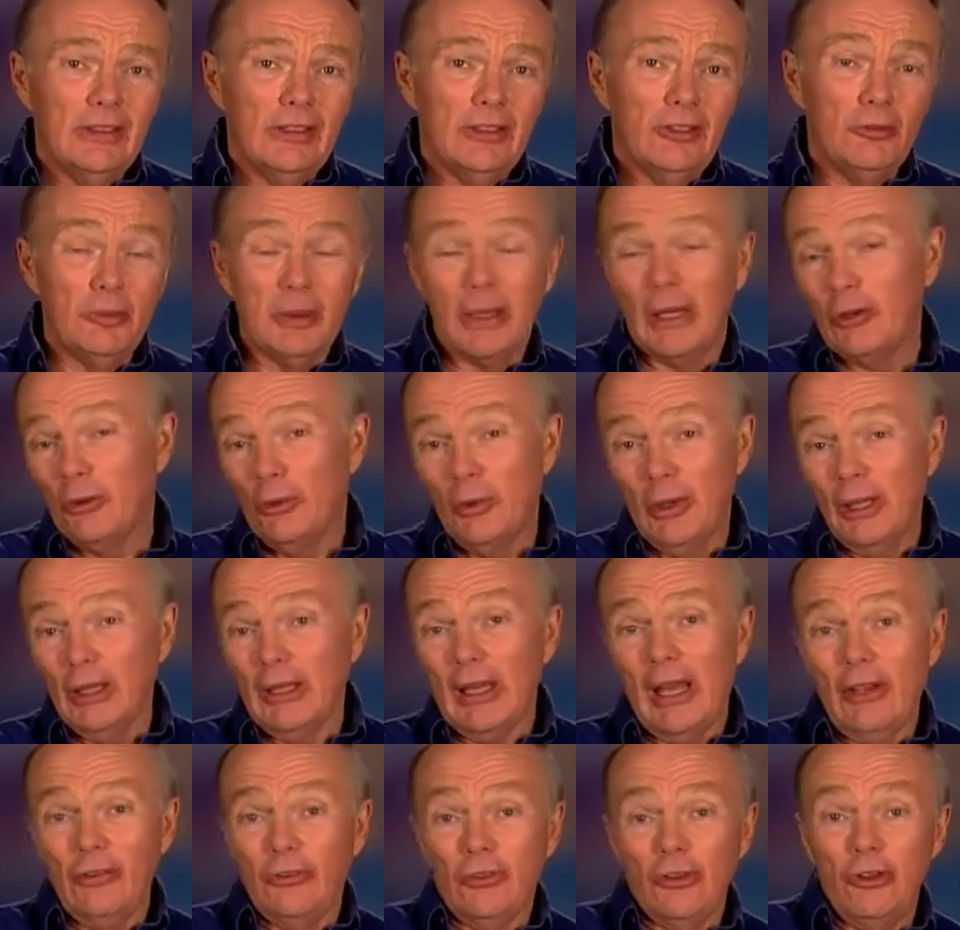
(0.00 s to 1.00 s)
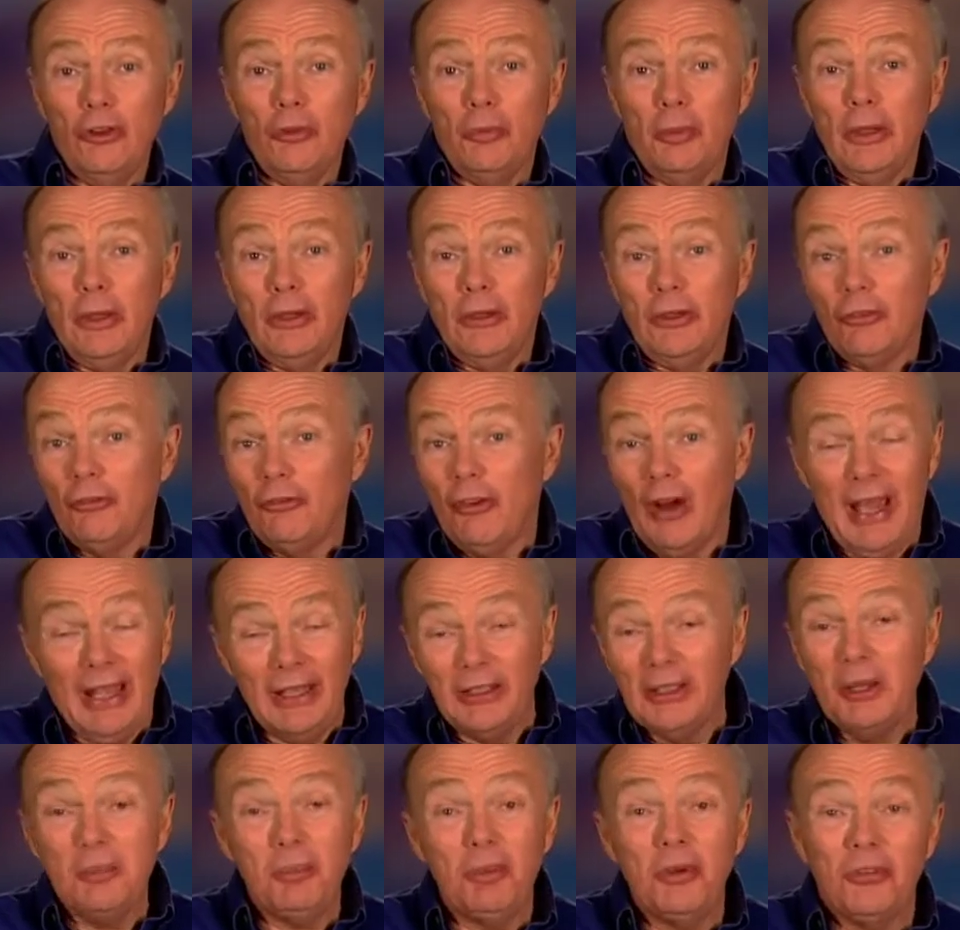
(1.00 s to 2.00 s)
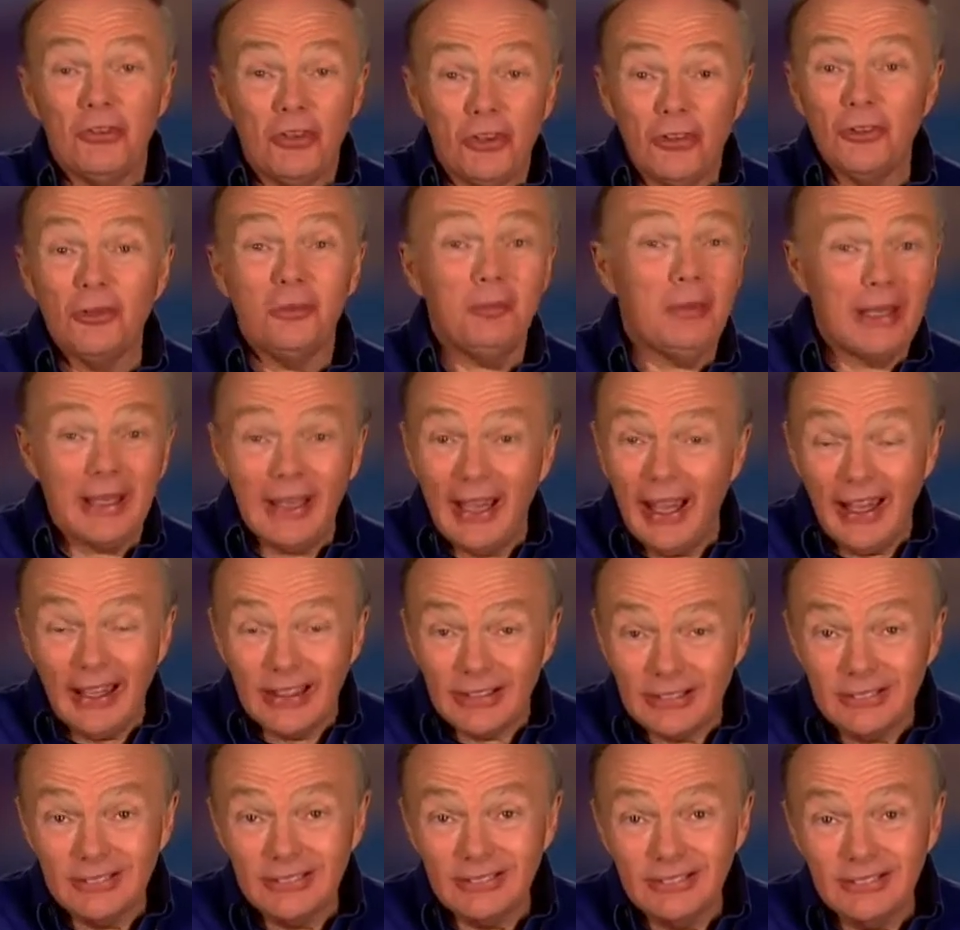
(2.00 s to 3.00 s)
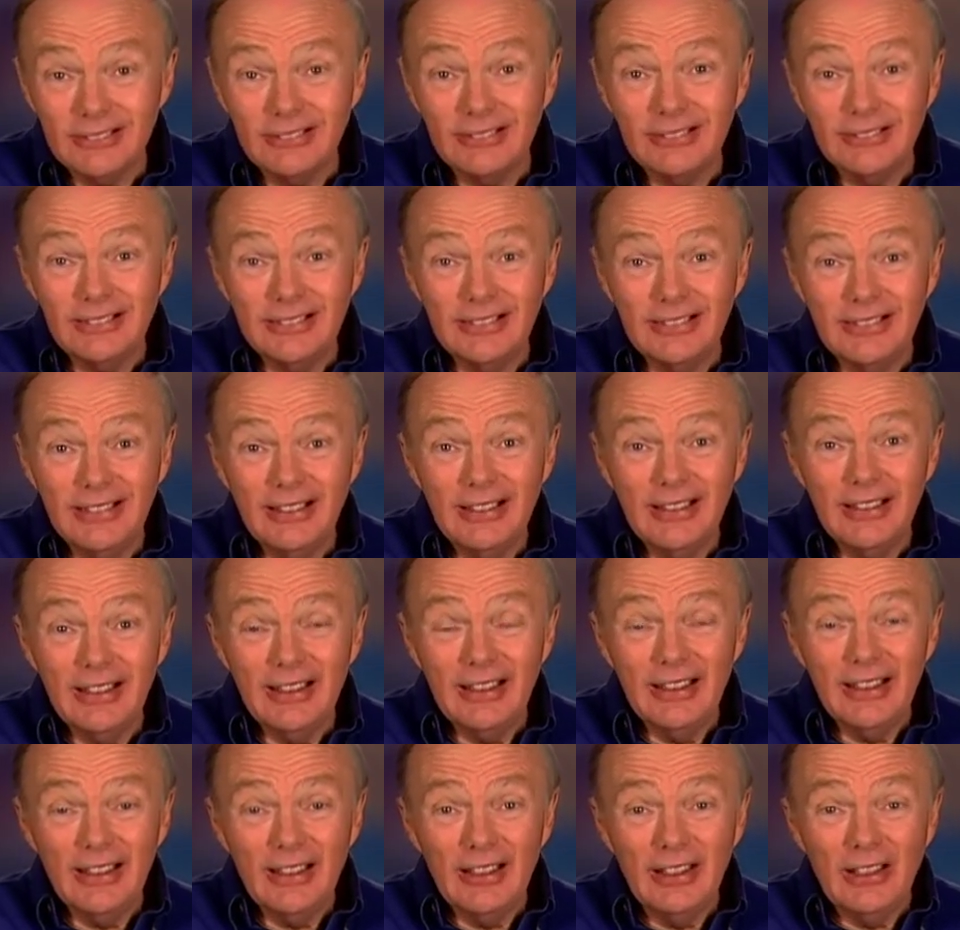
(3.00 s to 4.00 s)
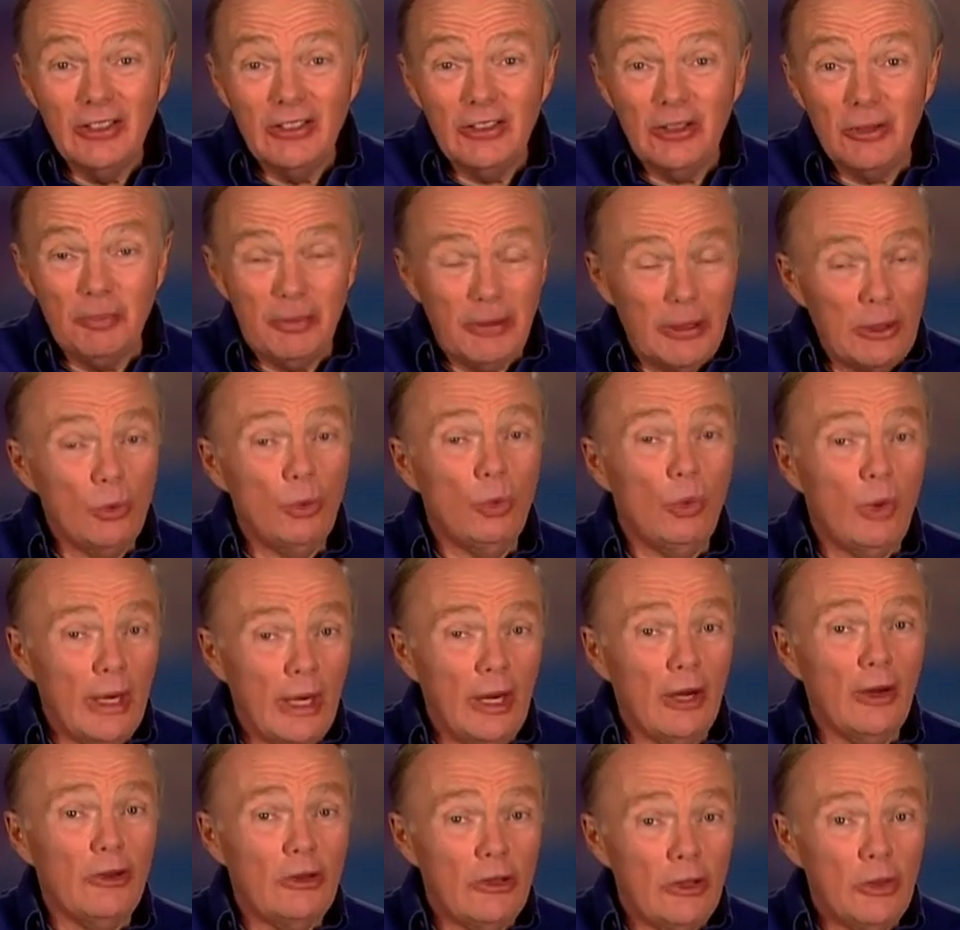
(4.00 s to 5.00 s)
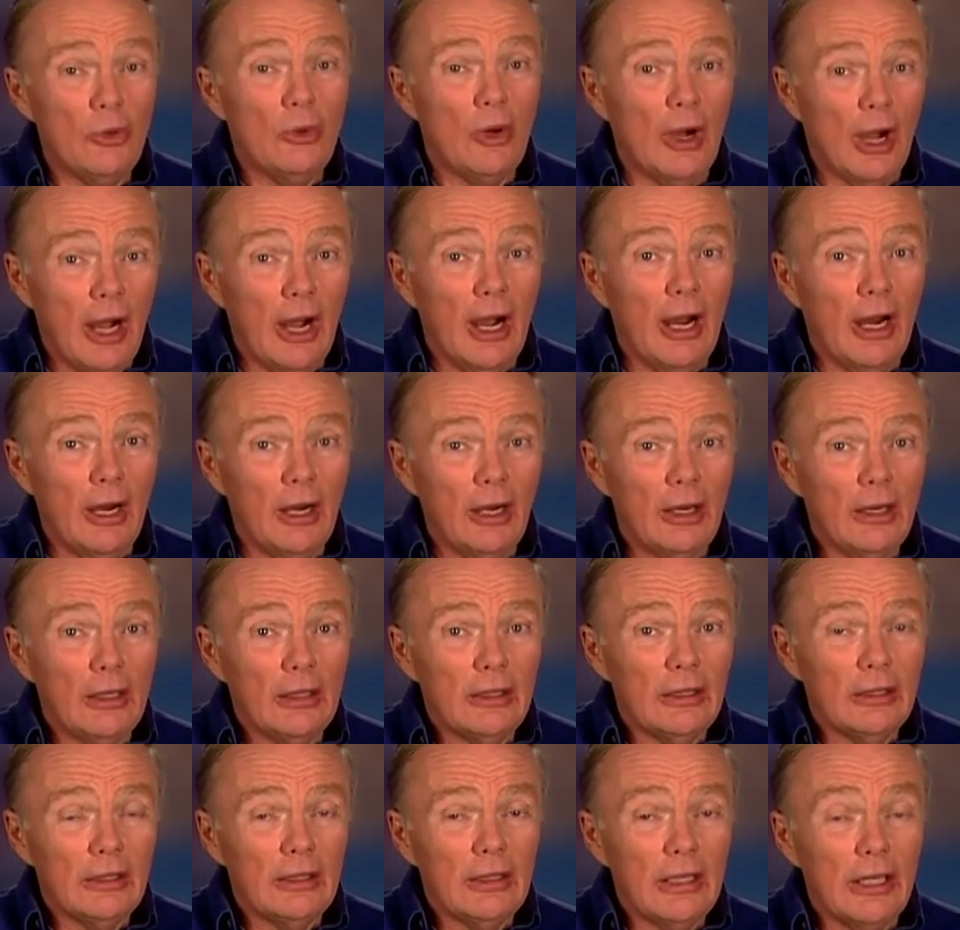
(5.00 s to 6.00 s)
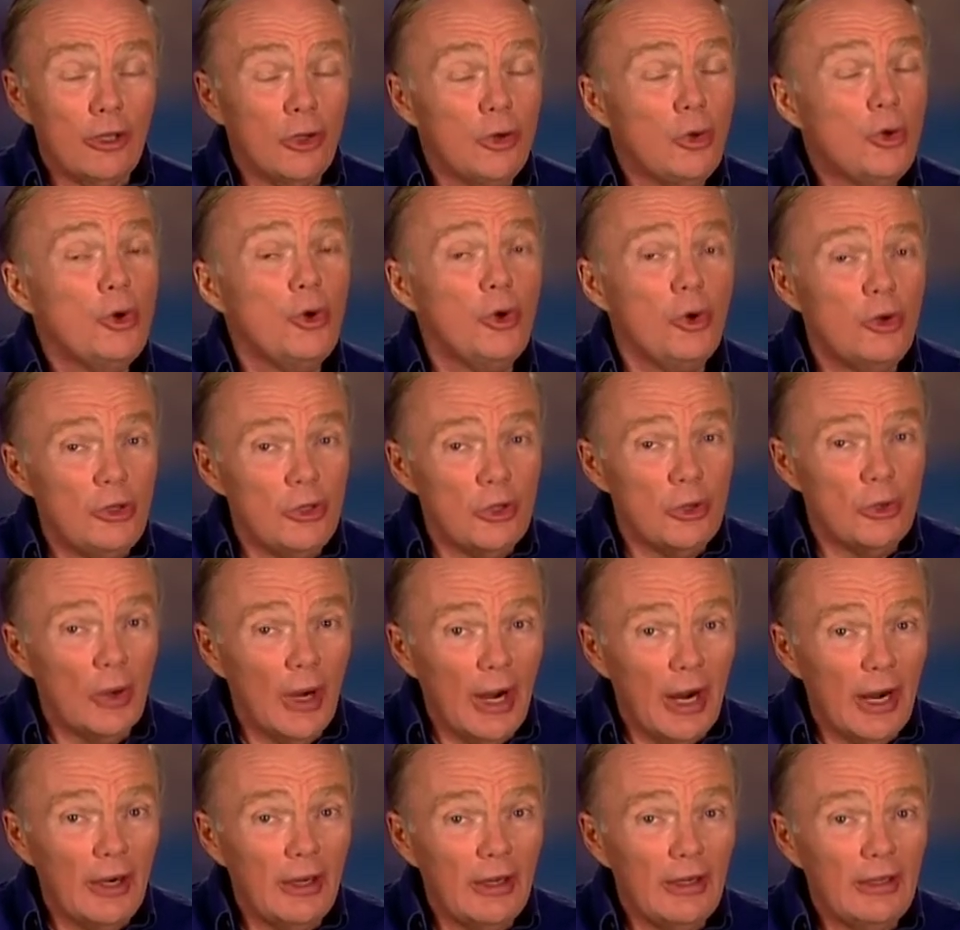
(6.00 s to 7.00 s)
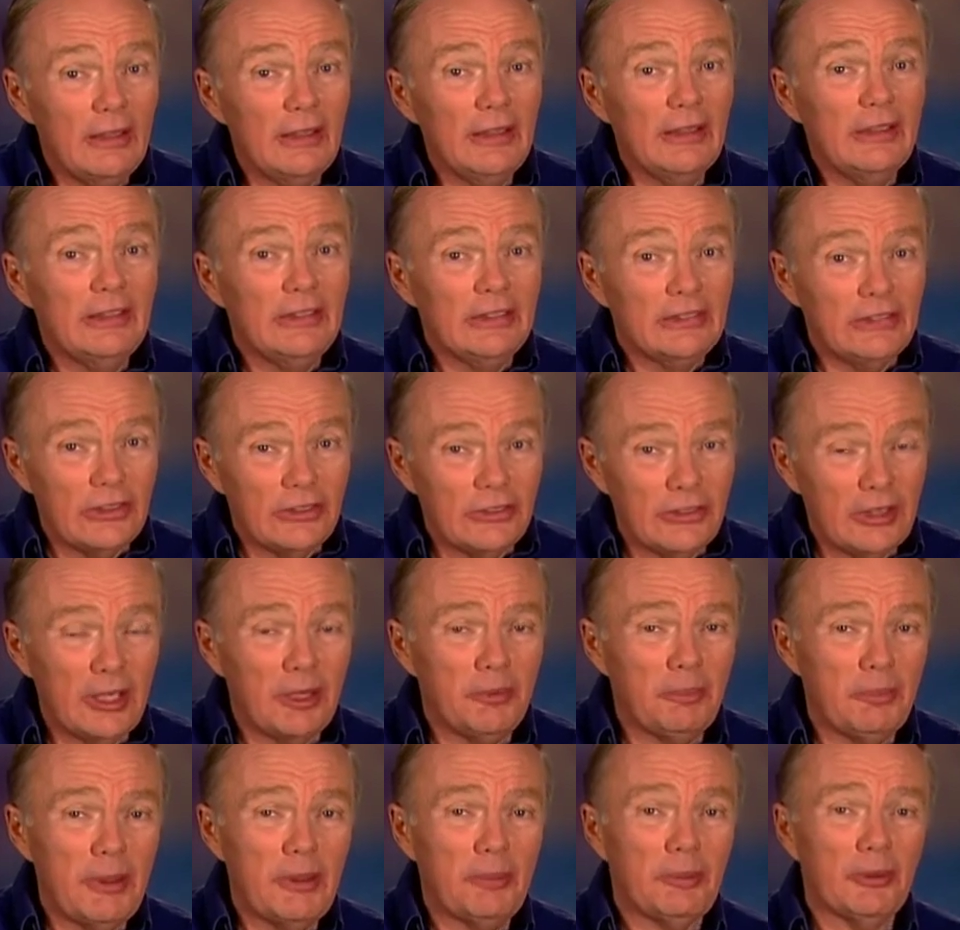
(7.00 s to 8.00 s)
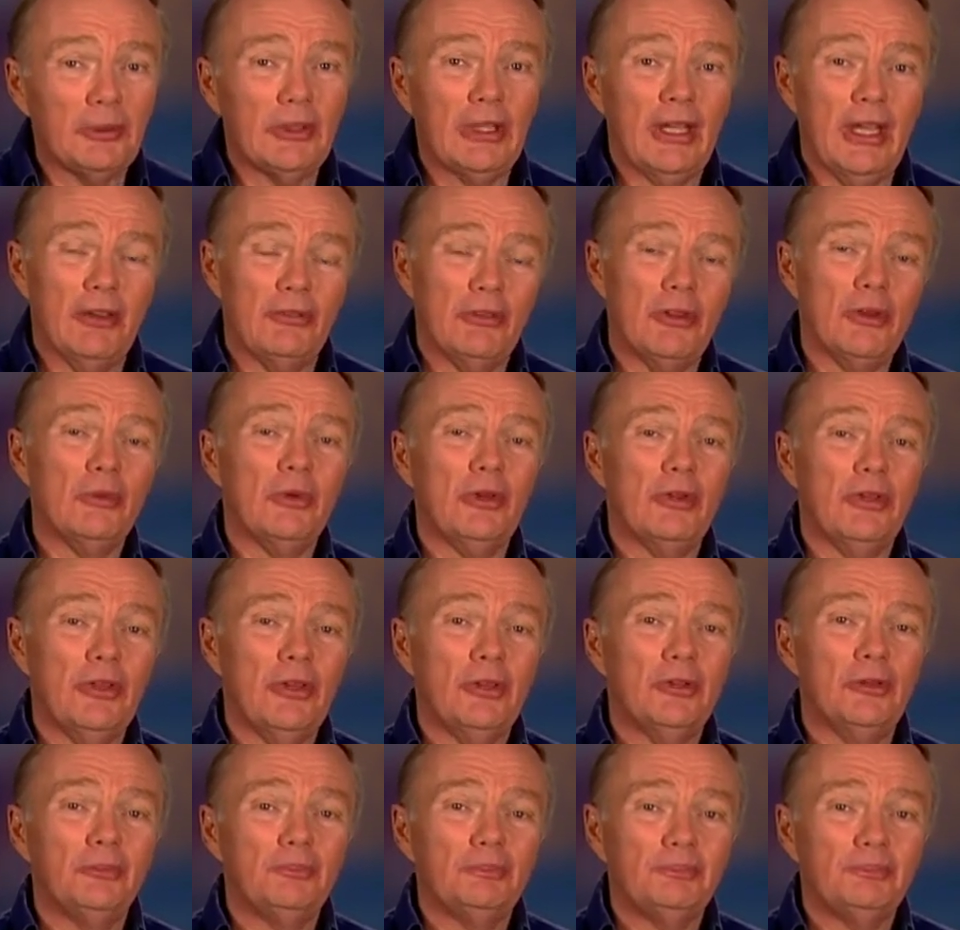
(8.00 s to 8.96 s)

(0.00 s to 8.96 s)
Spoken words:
You've begun to realize that you've been divinely positioned by God to be where you are and who you are, to take people to heaven with you.